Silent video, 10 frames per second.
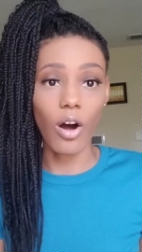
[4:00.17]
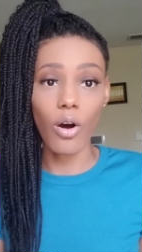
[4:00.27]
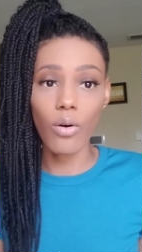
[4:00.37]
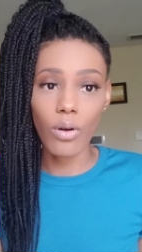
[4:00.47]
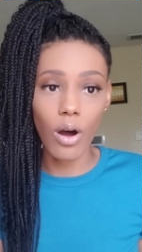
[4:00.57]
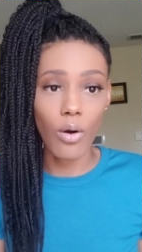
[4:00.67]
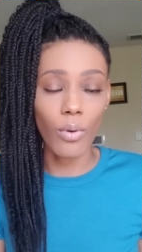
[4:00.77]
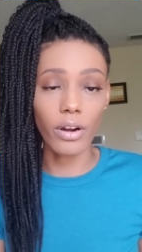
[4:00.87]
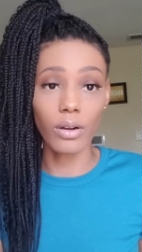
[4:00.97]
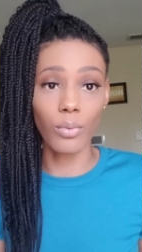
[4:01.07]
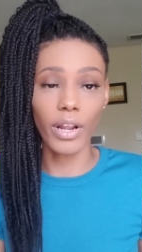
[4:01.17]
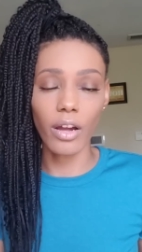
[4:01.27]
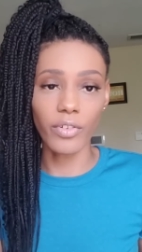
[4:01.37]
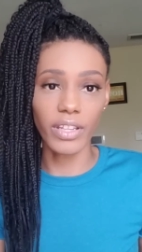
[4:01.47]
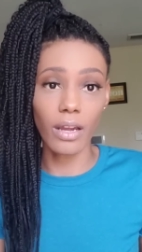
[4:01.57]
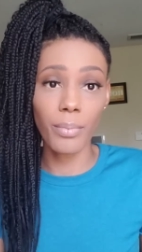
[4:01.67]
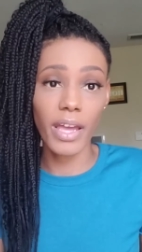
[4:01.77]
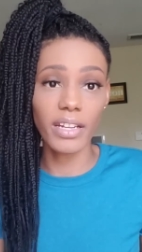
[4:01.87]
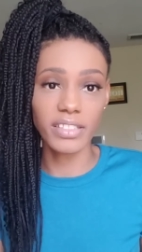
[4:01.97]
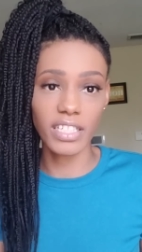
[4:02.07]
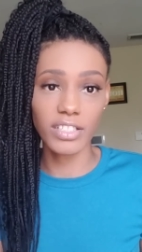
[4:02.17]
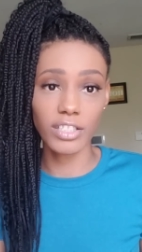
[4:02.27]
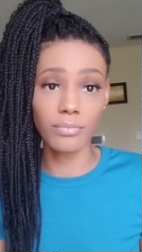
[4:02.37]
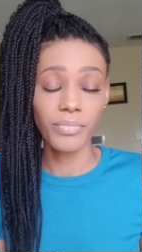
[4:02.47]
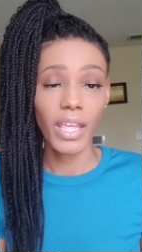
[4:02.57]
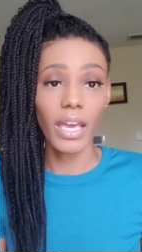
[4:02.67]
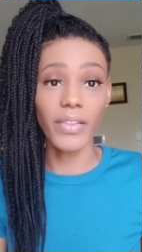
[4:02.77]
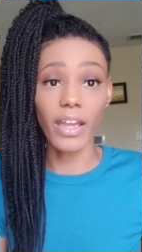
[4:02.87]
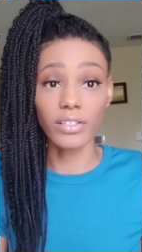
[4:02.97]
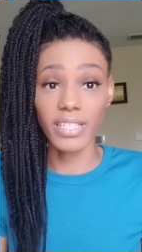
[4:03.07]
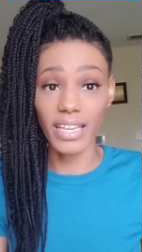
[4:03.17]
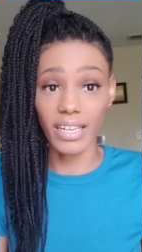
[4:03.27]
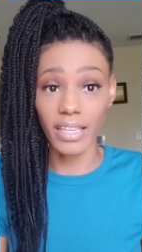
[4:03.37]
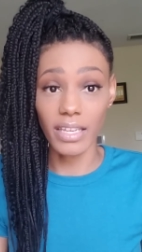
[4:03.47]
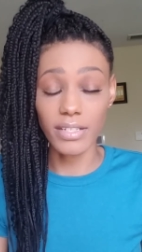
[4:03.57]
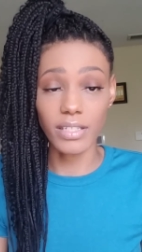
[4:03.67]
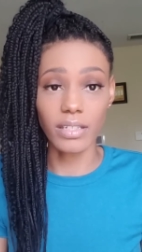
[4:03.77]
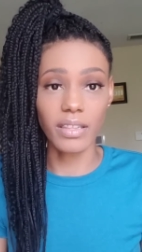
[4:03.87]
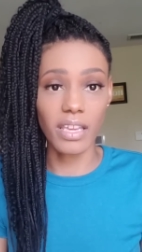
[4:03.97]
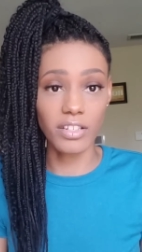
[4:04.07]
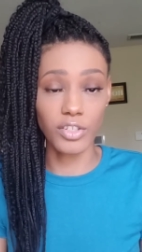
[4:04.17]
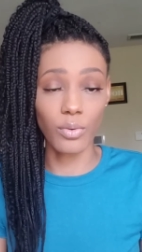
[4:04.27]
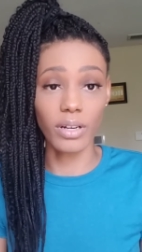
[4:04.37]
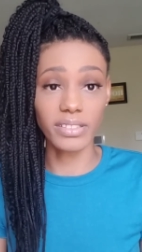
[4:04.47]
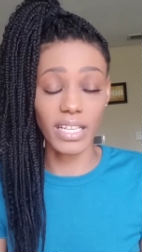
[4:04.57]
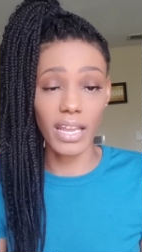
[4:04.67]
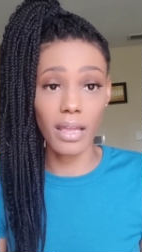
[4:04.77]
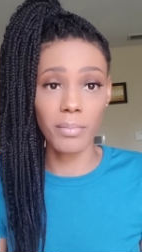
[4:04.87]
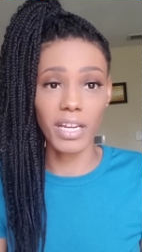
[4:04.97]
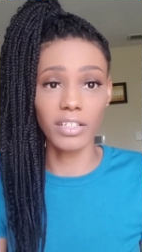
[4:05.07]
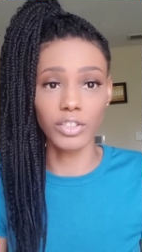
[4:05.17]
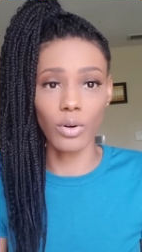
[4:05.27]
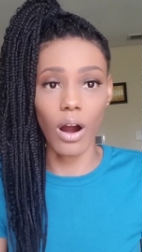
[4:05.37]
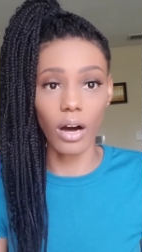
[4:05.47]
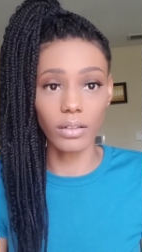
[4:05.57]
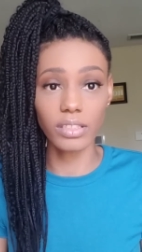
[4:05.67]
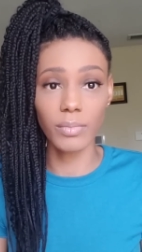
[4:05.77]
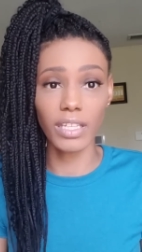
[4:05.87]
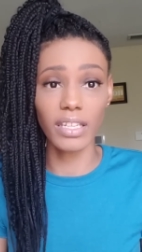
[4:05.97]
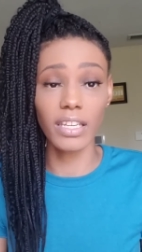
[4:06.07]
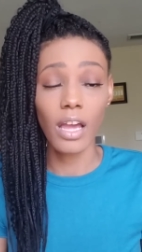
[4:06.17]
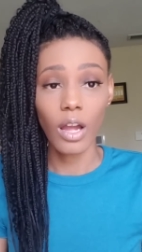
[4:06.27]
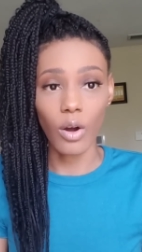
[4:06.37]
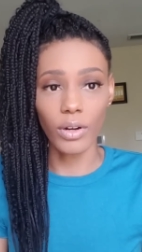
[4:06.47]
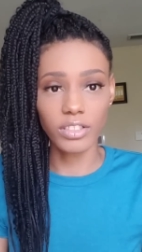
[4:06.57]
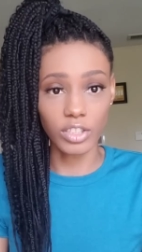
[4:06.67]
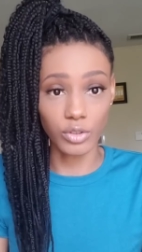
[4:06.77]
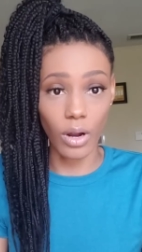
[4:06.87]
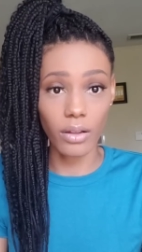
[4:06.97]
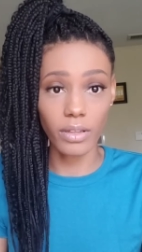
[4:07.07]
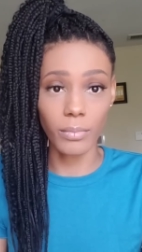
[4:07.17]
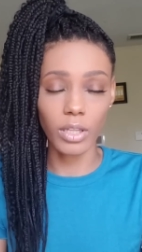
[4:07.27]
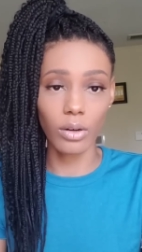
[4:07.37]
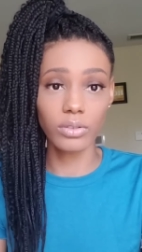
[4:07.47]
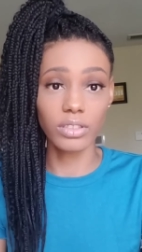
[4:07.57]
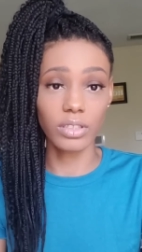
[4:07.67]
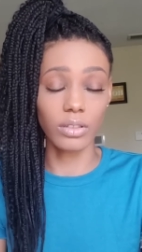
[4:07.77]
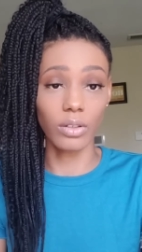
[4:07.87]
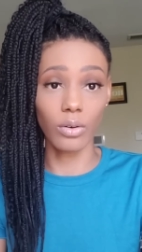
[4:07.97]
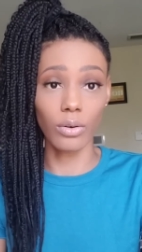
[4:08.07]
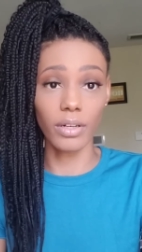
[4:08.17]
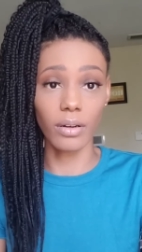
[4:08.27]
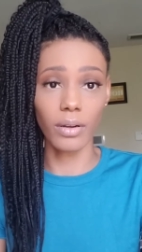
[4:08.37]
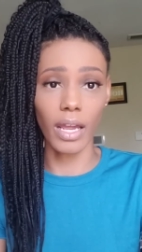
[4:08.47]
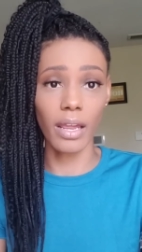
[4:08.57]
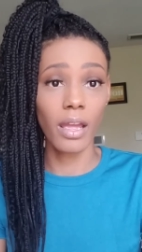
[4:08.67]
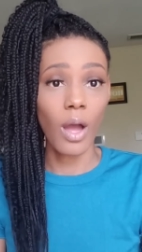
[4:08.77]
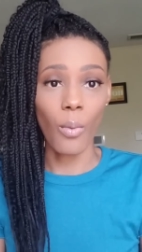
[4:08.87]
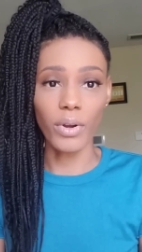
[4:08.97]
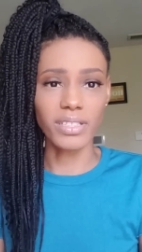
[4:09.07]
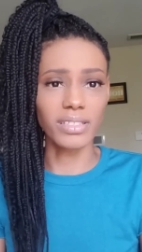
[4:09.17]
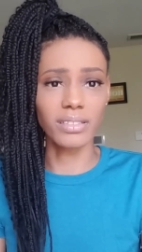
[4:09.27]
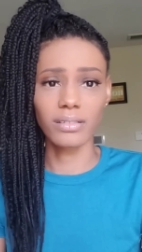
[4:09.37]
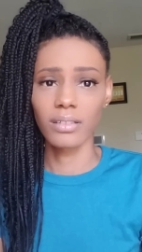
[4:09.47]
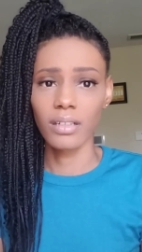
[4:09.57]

old co-worker, whatever, they're paying attention and they are taking heed to the things you are saying because you are ultimately going to draw them closer to the Lord, okay? Which is